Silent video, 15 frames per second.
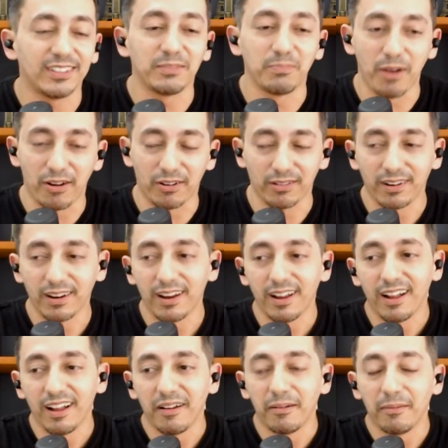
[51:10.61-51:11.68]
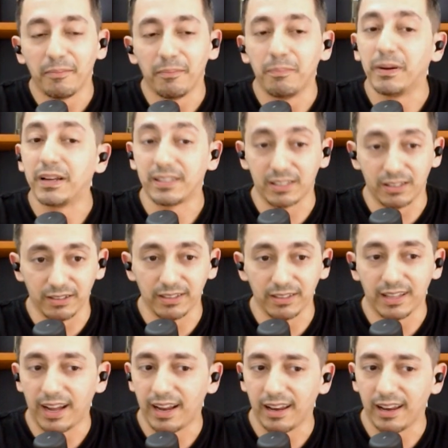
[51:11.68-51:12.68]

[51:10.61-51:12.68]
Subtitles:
is better, but it's good.